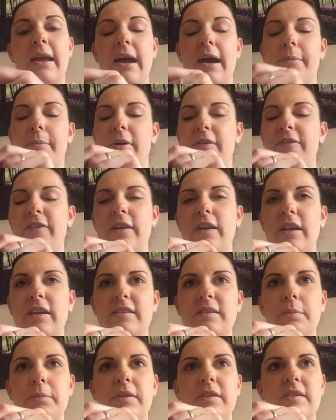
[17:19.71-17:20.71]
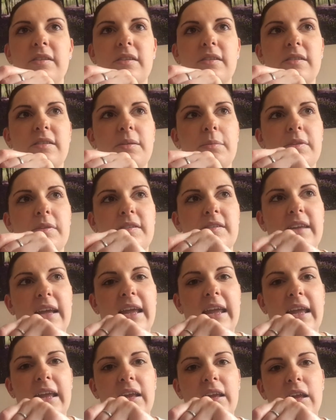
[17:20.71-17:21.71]
I feel like someone's
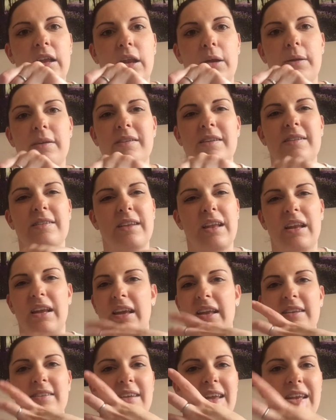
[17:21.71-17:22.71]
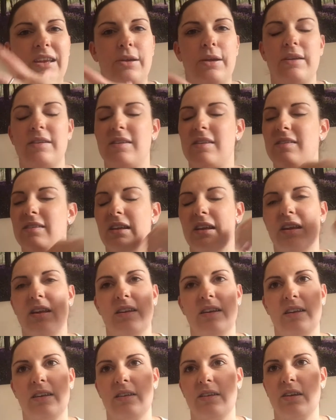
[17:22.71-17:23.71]
saying, you know, is this going to continue? Is this going
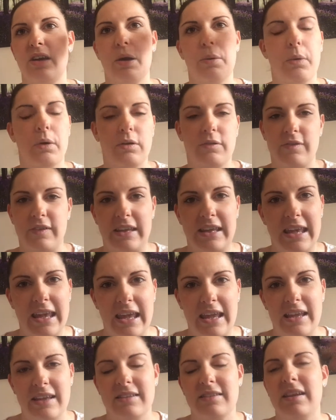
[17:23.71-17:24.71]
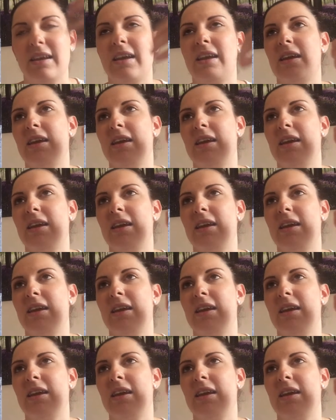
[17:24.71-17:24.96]
to go on for years?